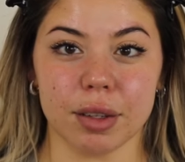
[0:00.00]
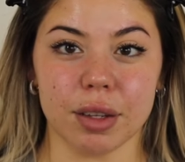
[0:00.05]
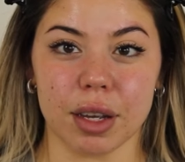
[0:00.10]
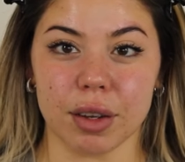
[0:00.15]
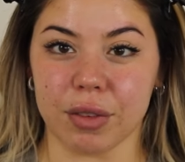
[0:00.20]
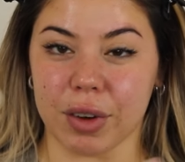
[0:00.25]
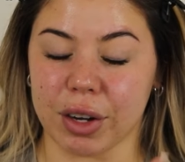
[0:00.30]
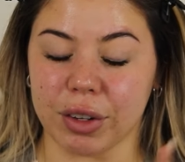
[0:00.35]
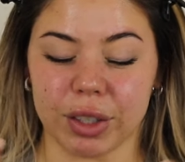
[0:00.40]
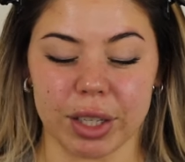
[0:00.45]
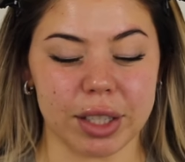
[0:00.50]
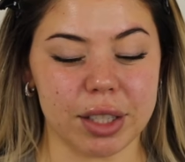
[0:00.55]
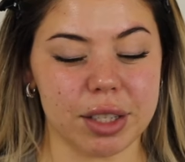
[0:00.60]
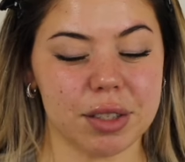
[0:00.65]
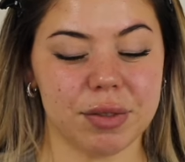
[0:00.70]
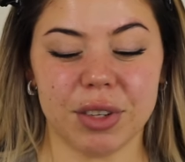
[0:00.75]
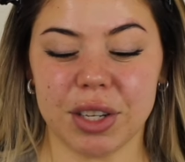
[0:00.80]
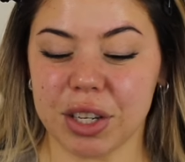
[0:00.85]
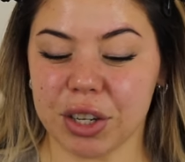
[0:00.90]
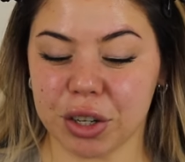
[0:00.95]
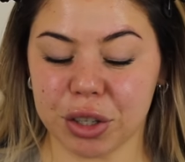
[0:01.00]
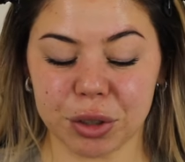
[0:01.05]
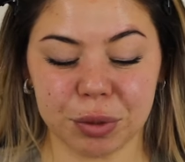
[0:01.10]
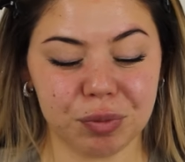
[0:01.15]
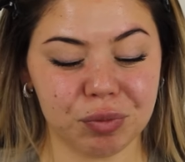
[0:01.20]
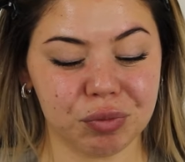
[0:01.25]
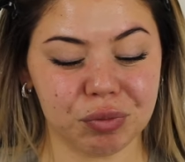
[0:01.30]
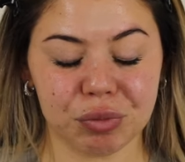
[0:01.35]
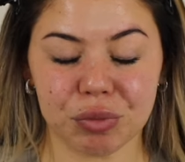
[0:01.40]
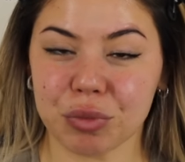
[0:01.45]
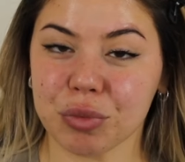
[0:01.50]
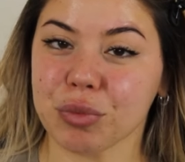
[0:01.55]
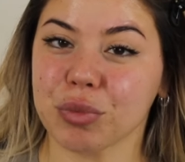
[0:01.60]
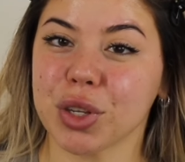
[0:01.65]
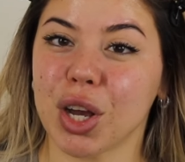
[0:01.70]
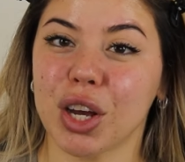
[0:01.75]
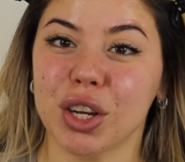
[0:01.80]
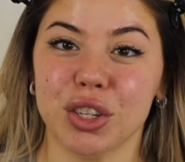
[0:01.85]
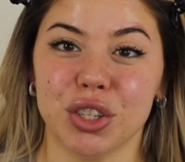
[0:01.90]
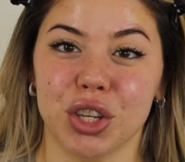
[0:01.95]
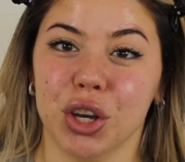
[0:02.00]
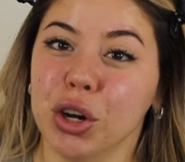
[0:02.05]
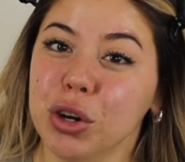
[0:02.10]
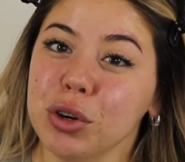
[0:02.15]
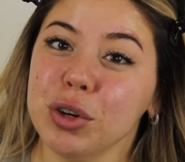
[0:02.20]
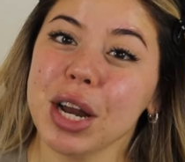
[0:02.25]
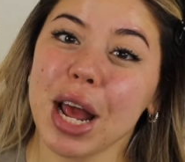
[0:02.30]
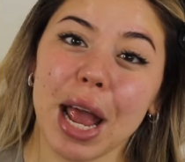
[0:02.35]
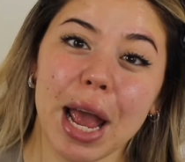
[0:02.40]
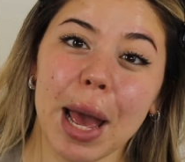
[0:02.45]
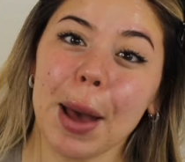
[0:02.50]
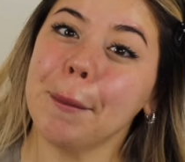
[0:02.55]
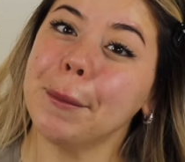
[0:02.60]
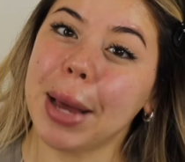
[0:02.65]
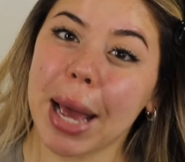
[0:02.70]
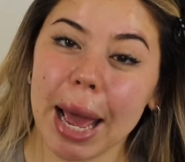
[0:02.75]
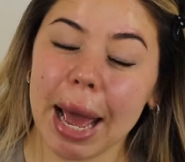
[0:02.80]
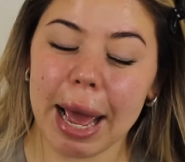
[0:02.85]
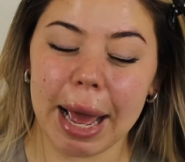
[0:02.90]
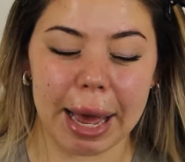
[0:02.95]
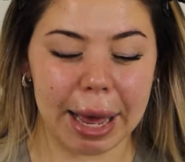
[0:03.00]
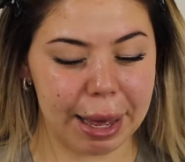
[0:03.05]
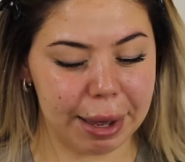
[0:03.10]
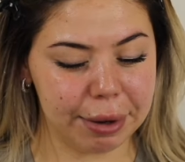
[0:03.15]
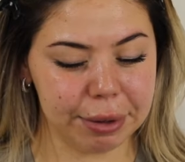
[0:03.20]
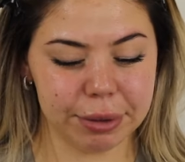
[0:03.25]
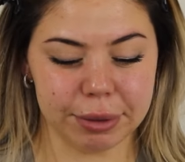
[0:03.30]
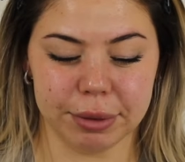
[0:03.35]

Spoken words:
If I don't like this video, too damn bad.